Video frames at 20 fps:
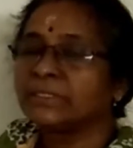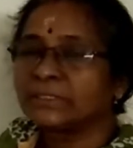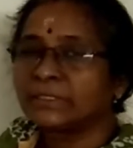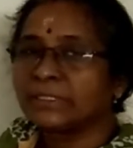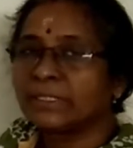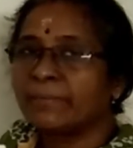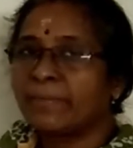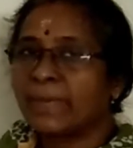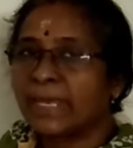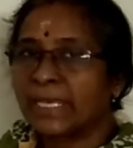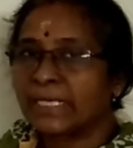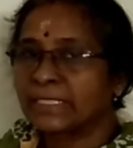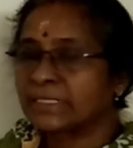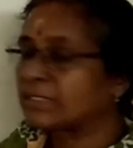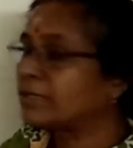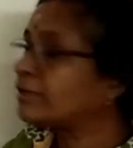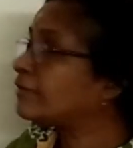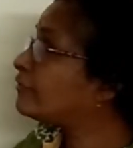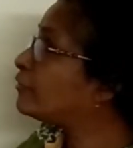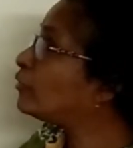The
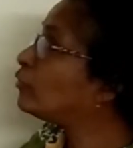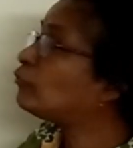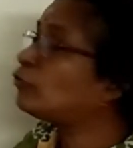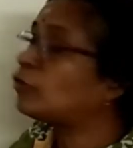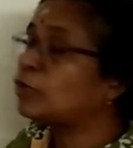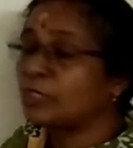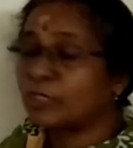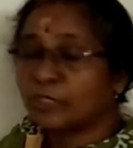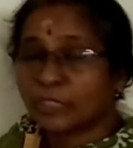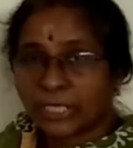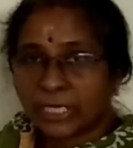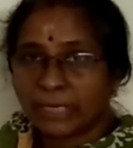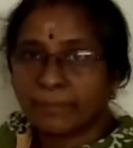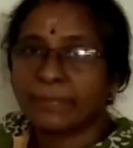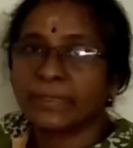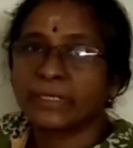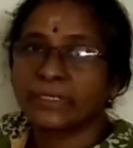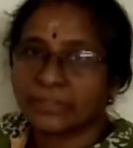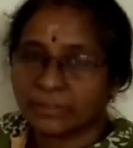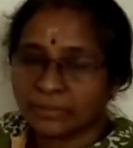base, if you want to
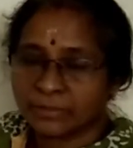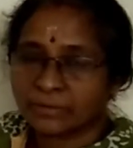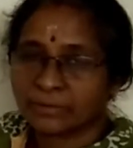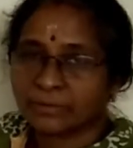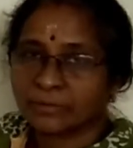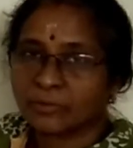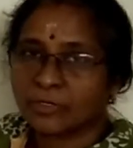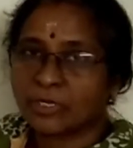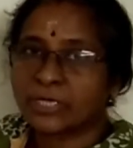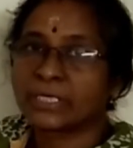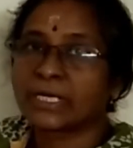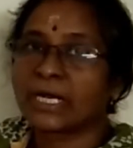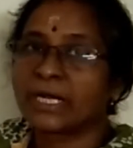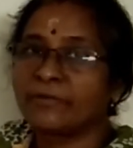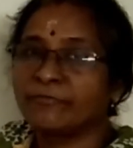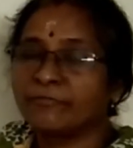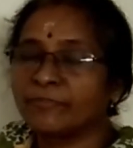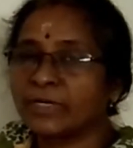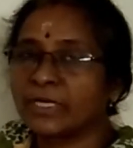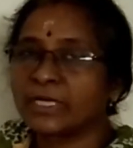keep it or
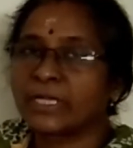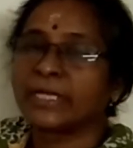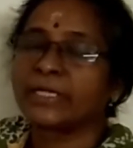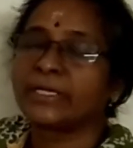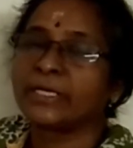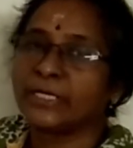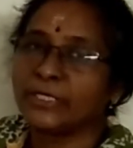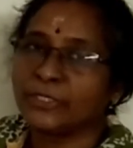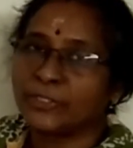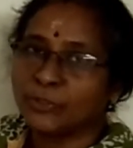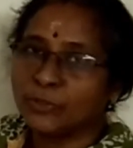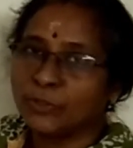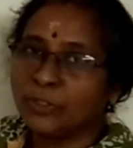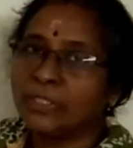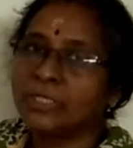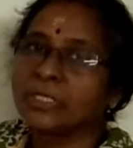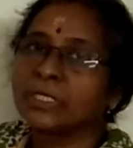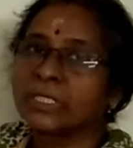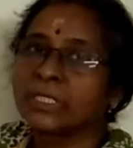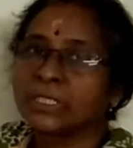convert it
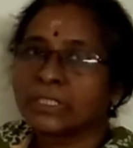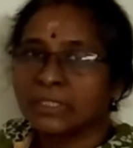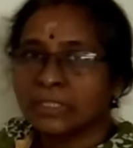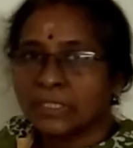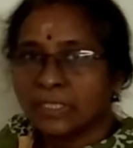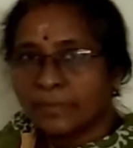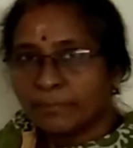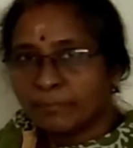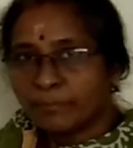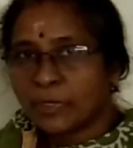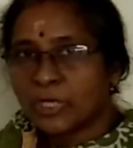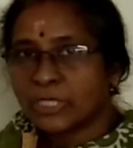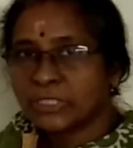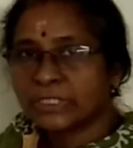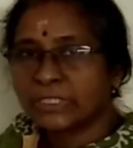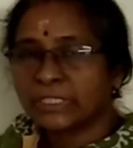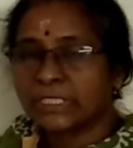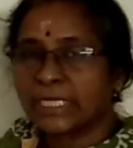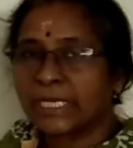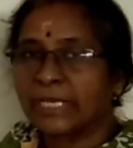into
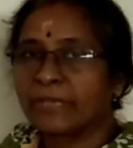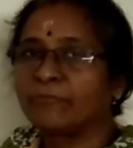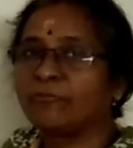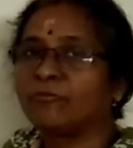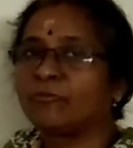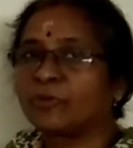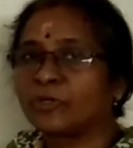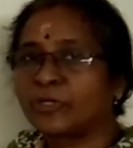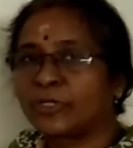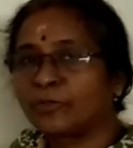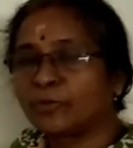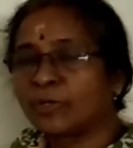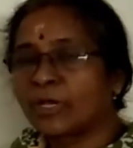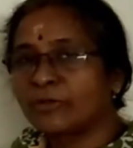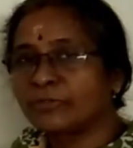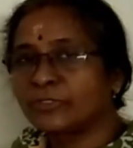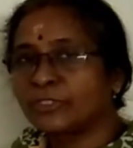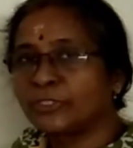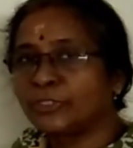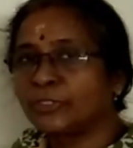positive, what you
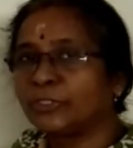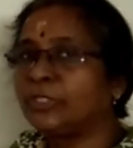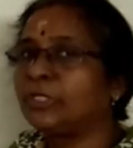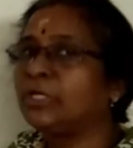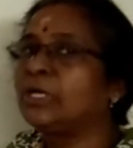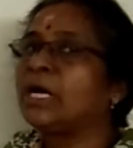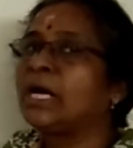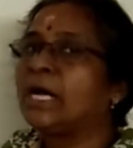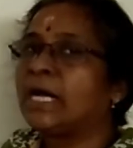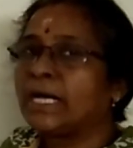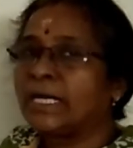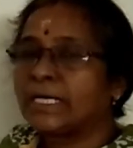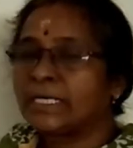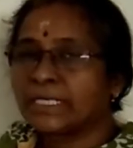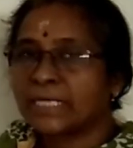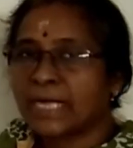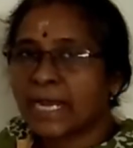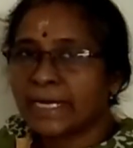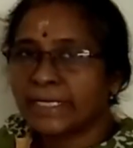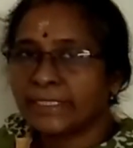have to do?
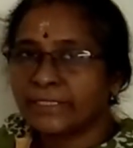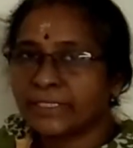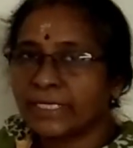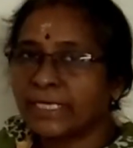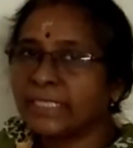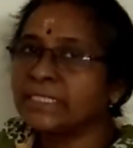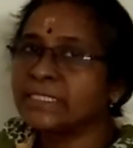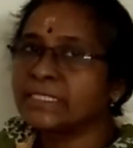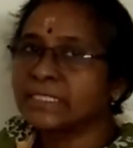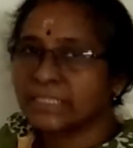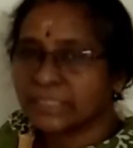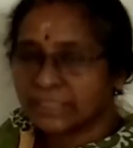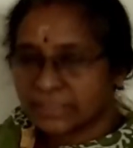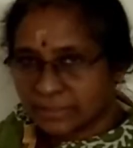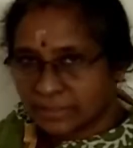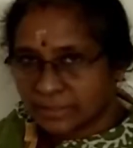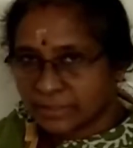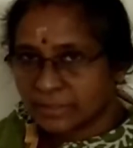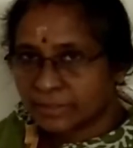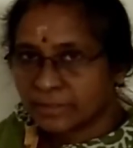Write its
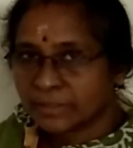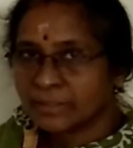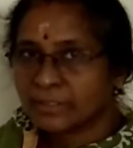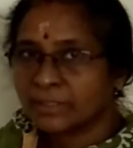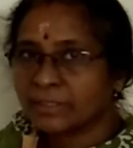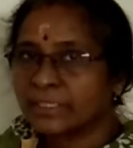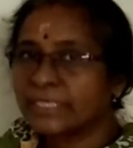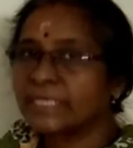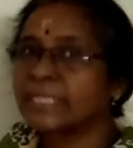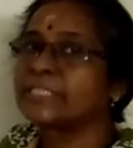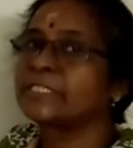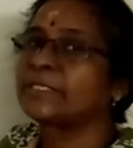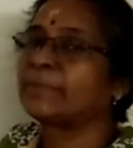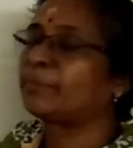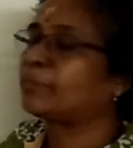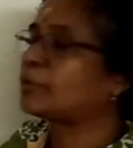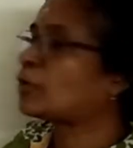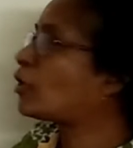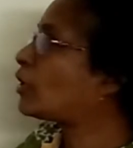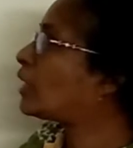
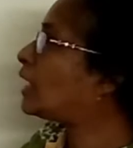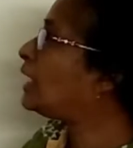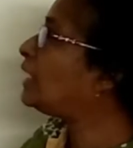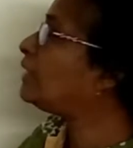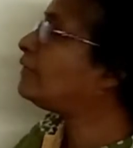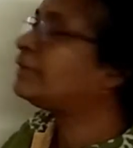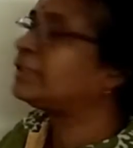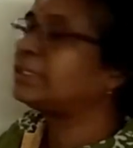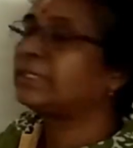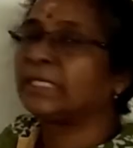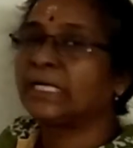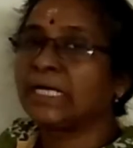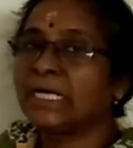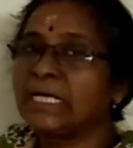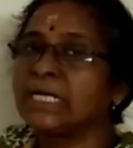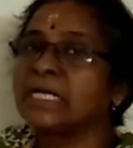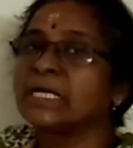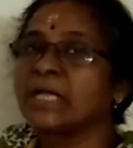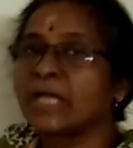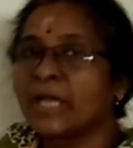reciprocal with
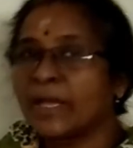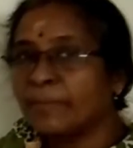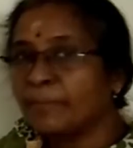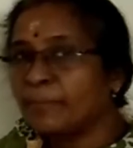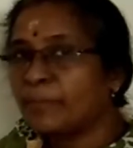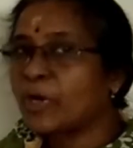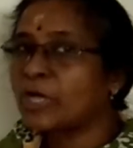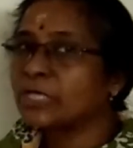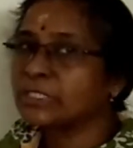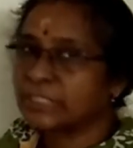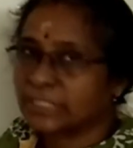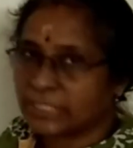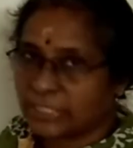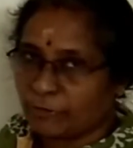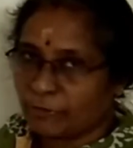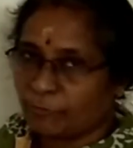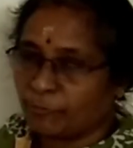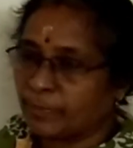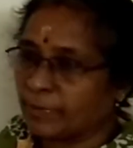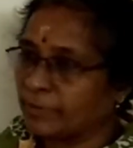the
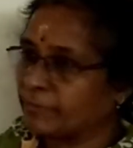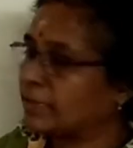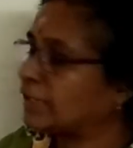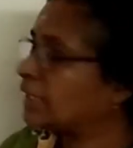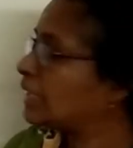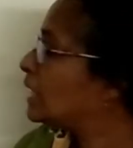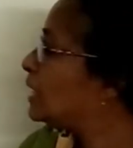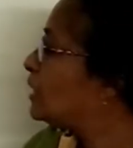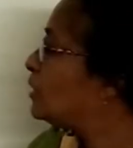positive power.